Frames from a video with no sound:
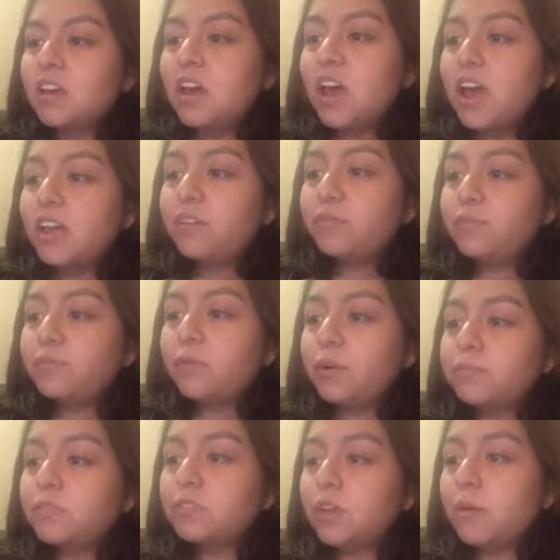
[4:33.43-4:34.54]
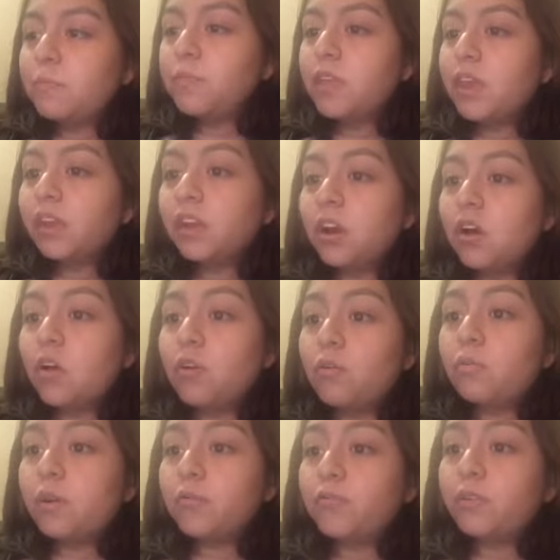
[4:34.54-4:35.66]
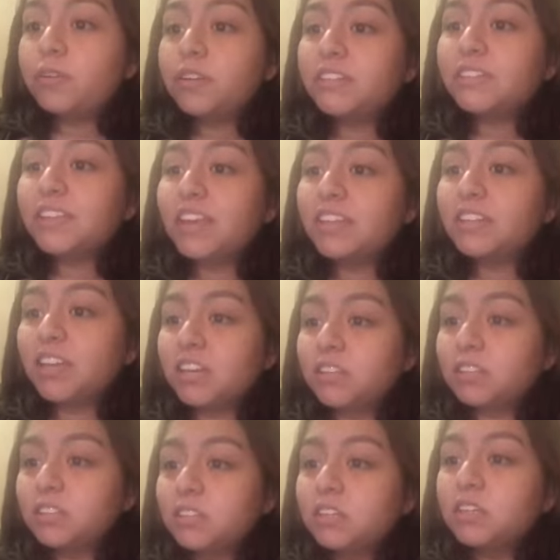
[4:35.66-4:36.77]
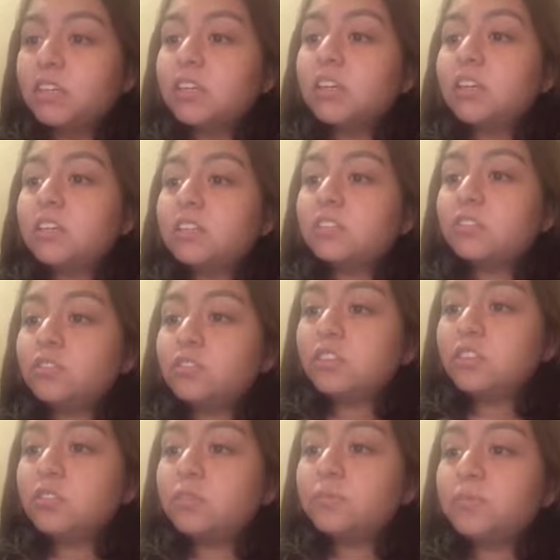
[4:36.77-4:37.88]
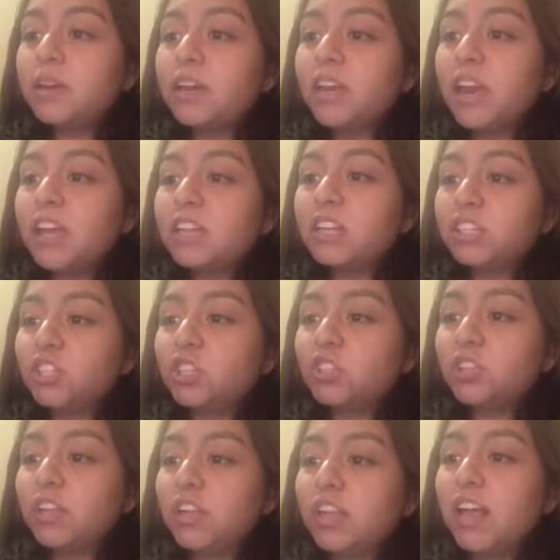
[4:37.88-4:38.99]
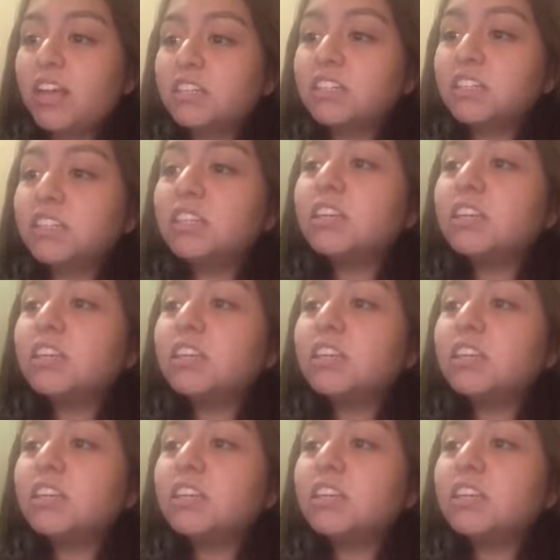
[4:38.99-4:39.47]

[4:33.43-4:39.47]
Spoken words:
A from subject or reference and date. Is used to make attention class.